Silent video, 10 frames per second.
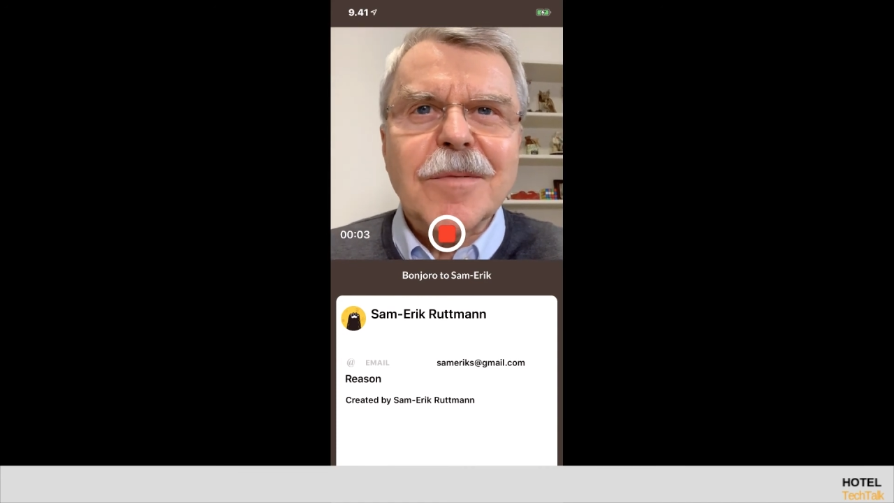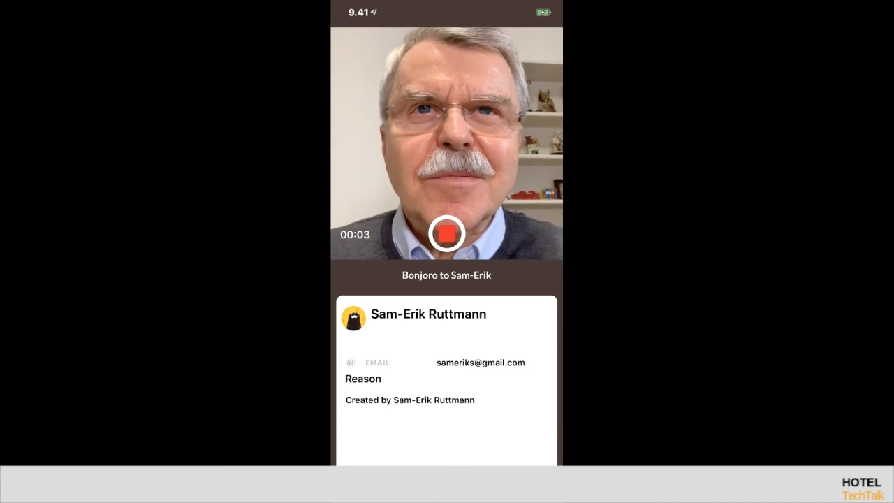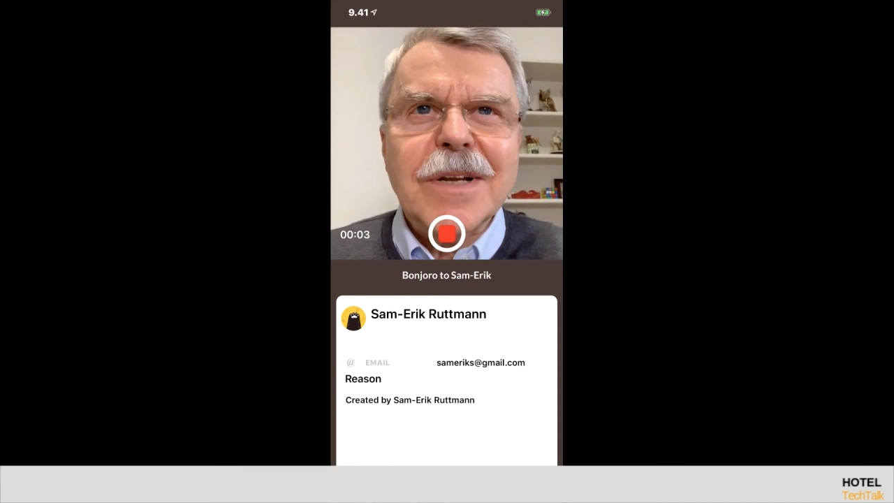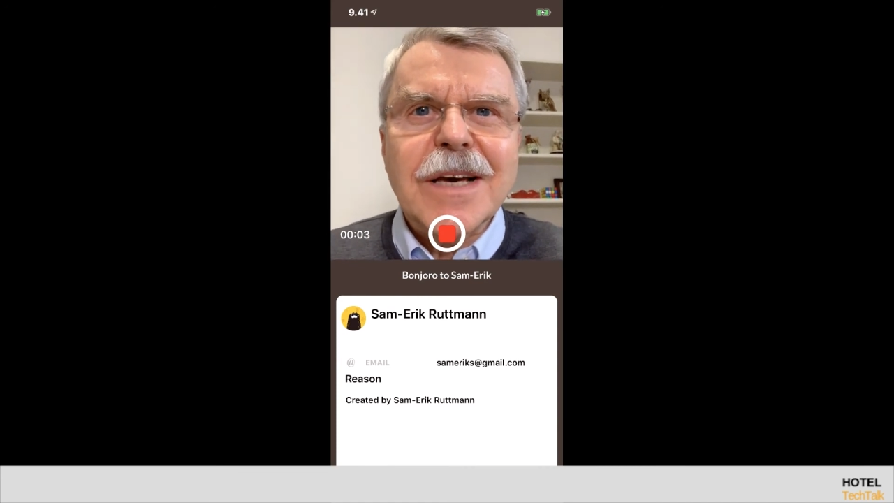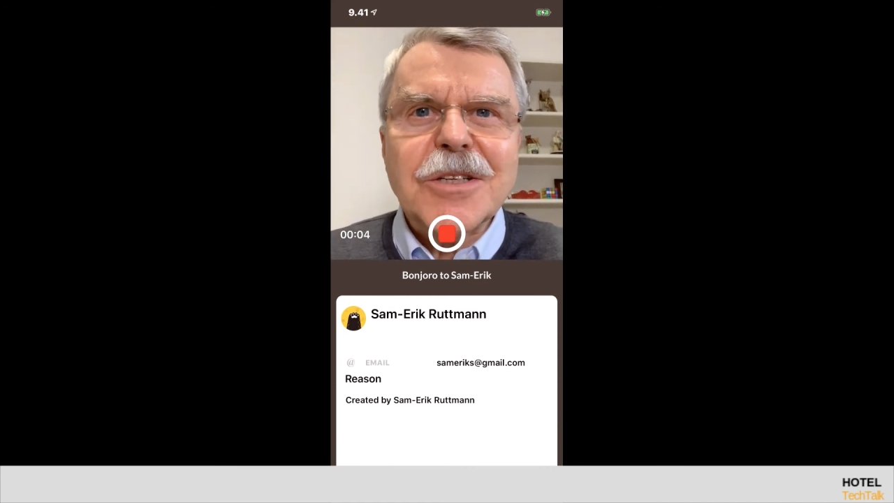I'm
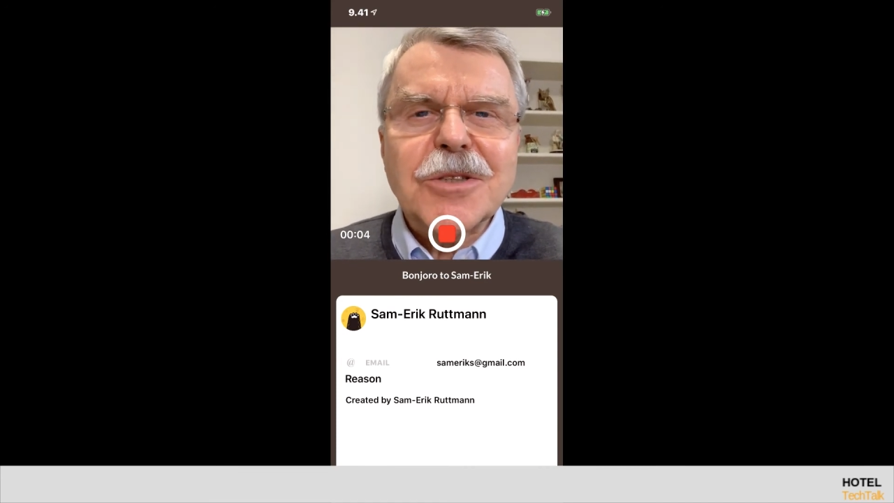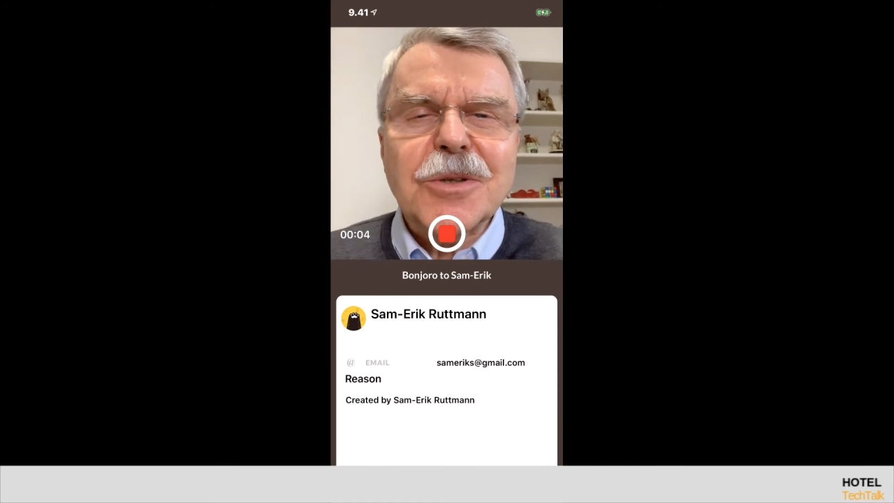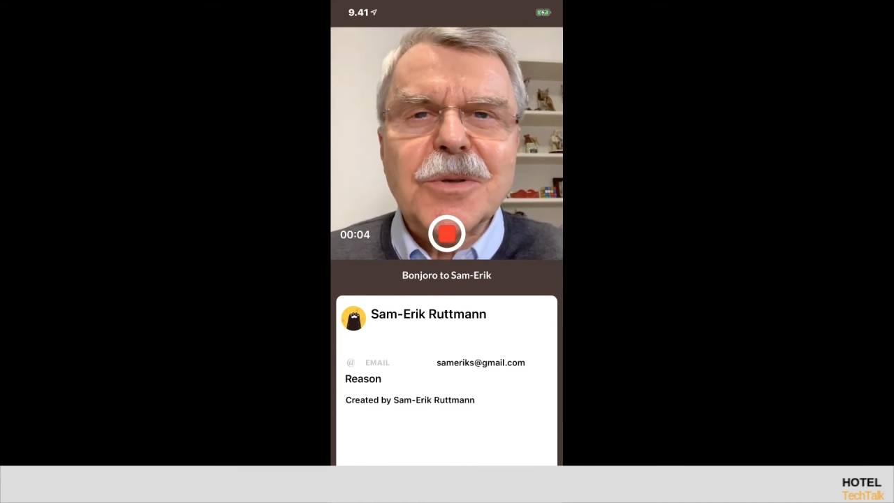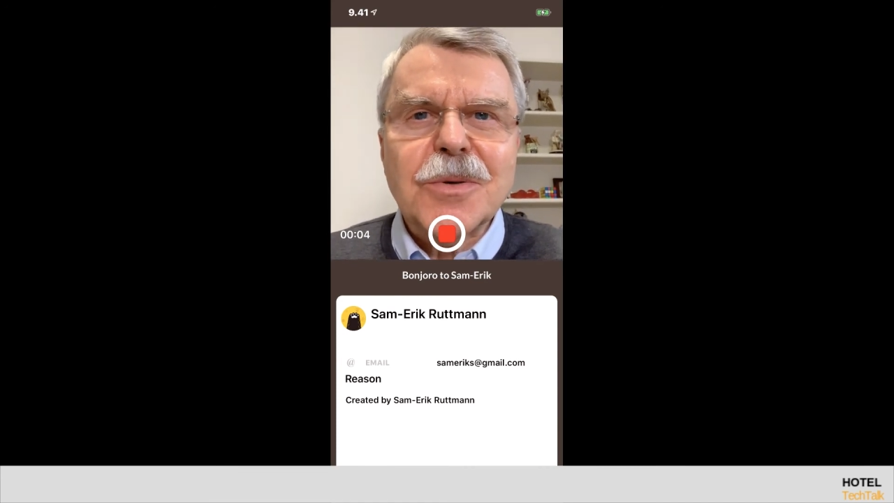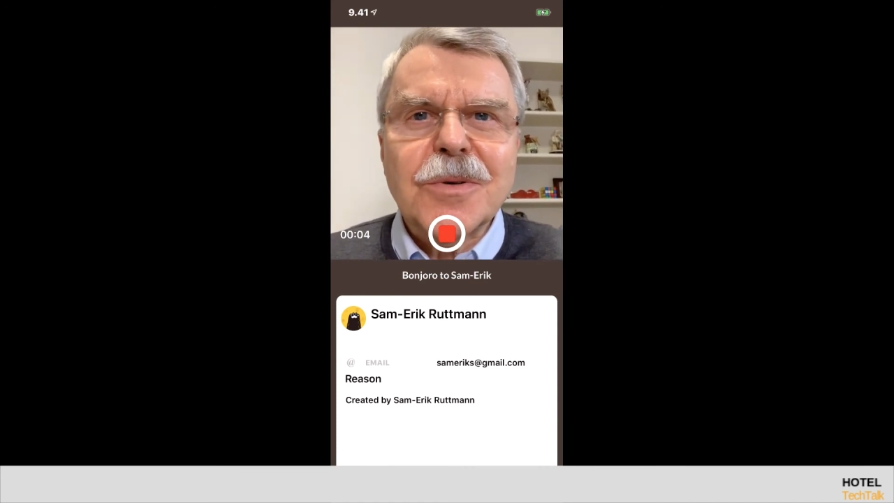glad
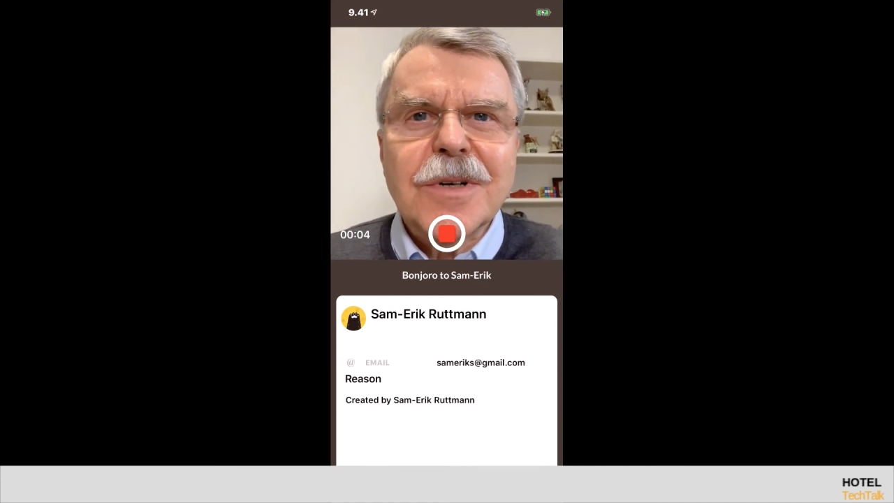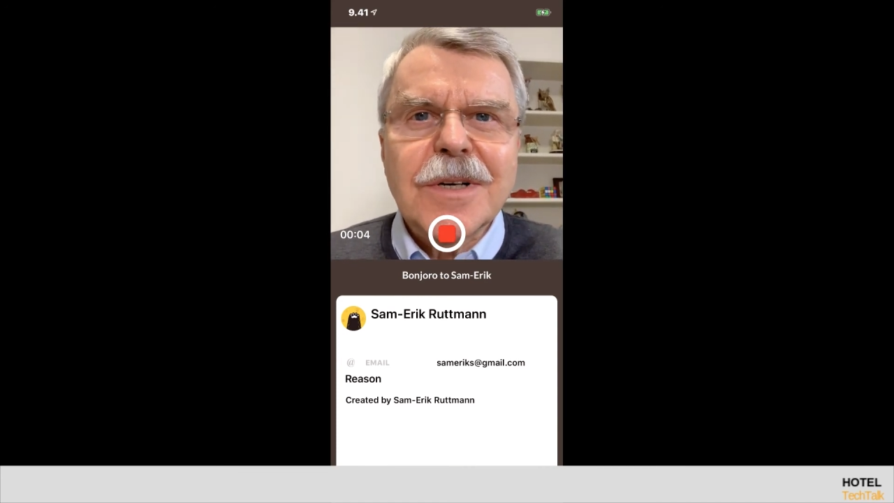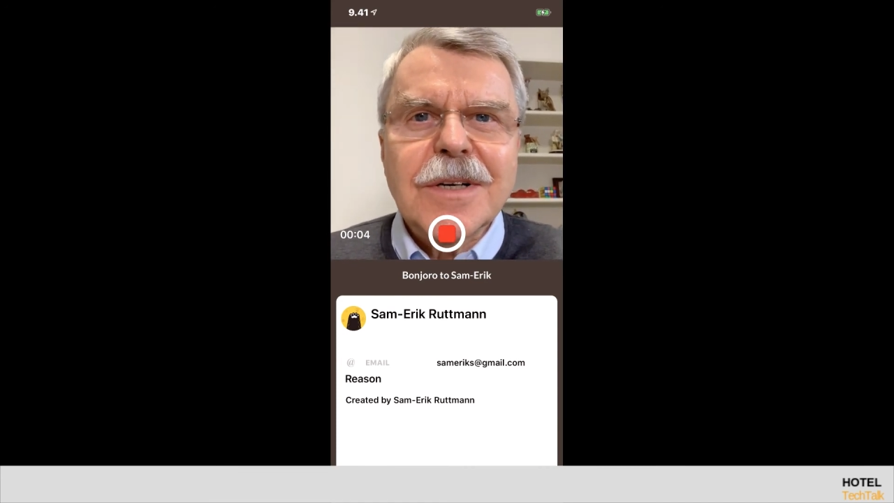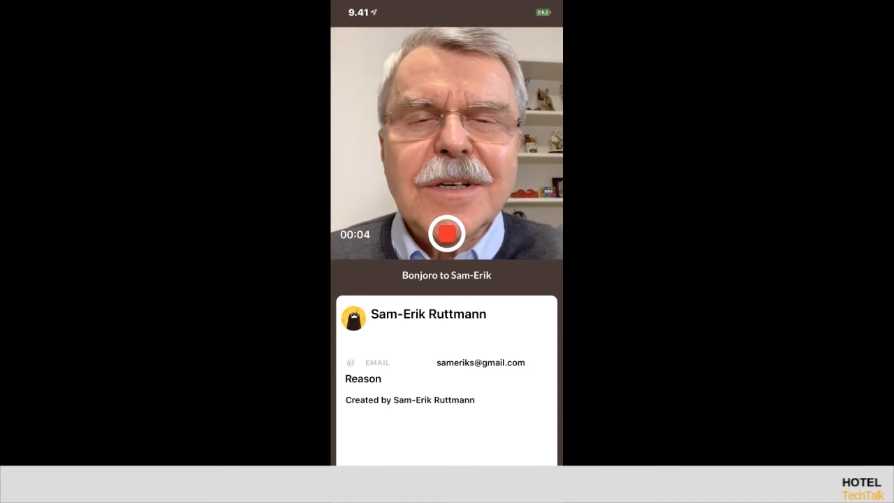you